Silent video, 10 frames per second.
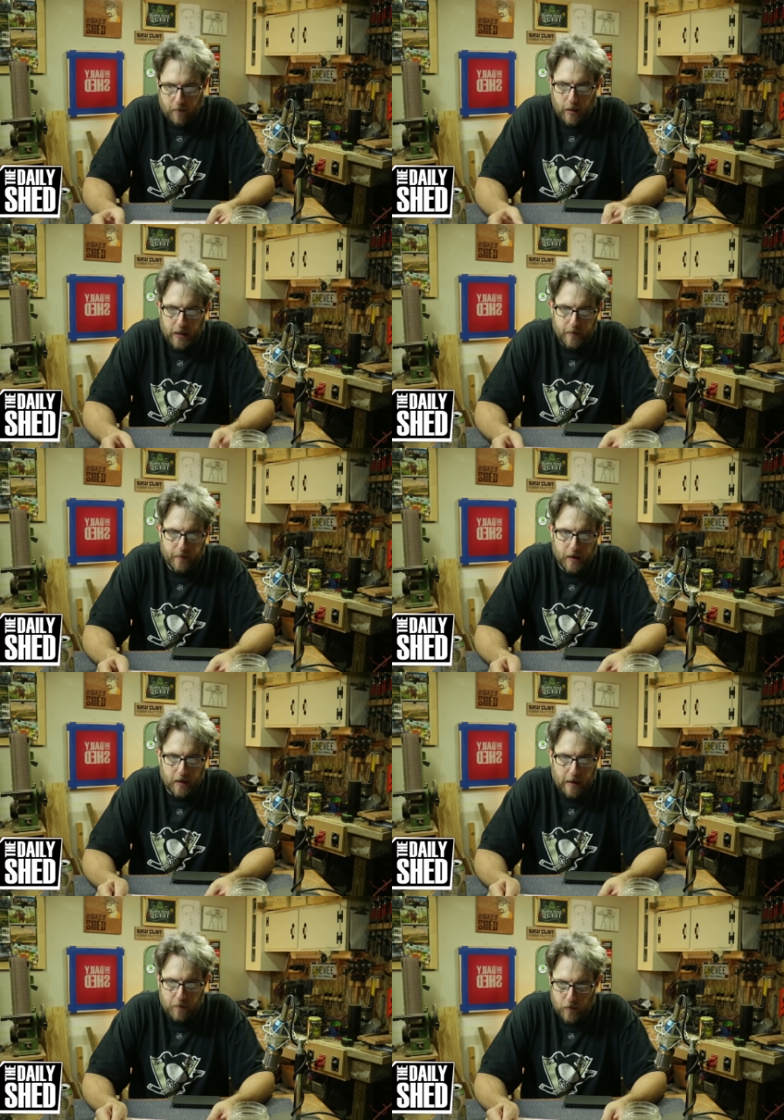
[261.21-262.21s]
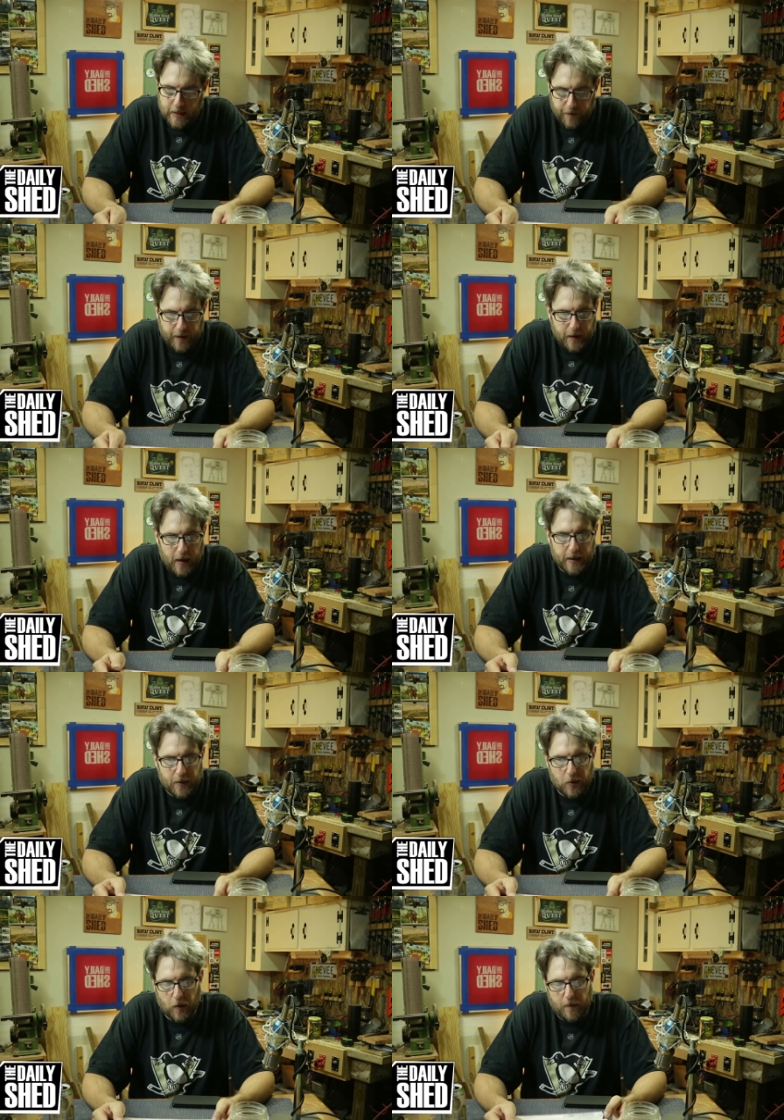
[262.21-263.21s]
But uh, I'm definitely not in
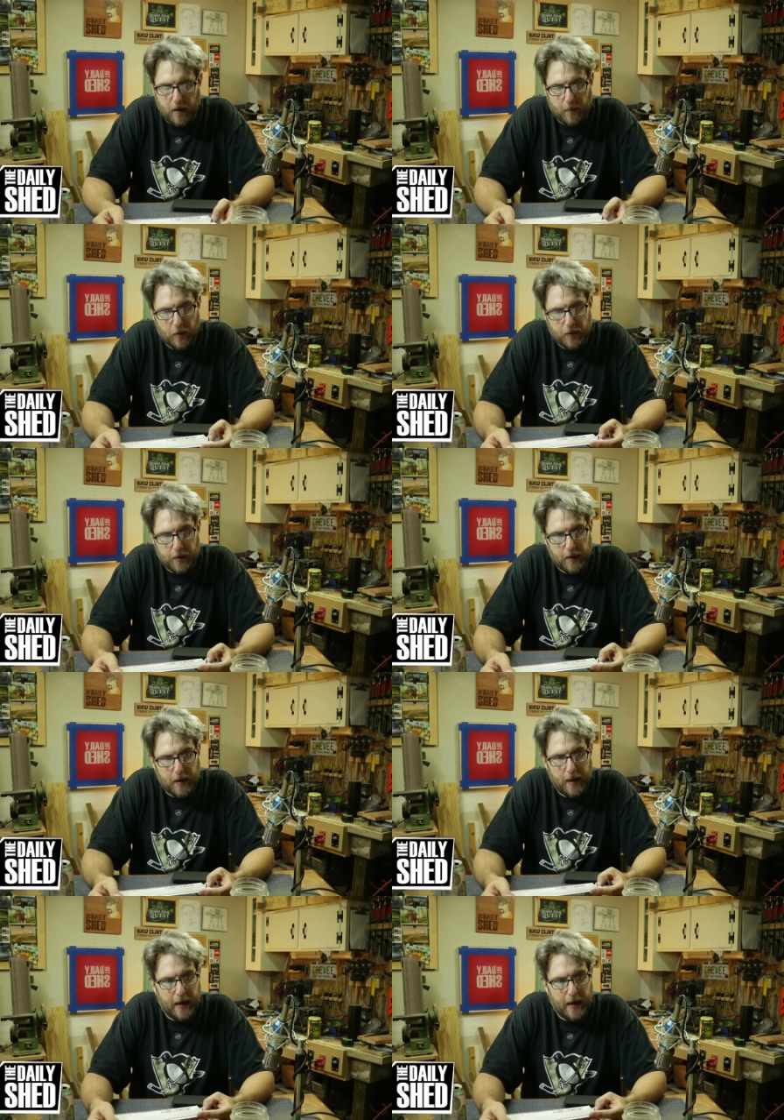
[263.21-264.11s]
control of my emotions today.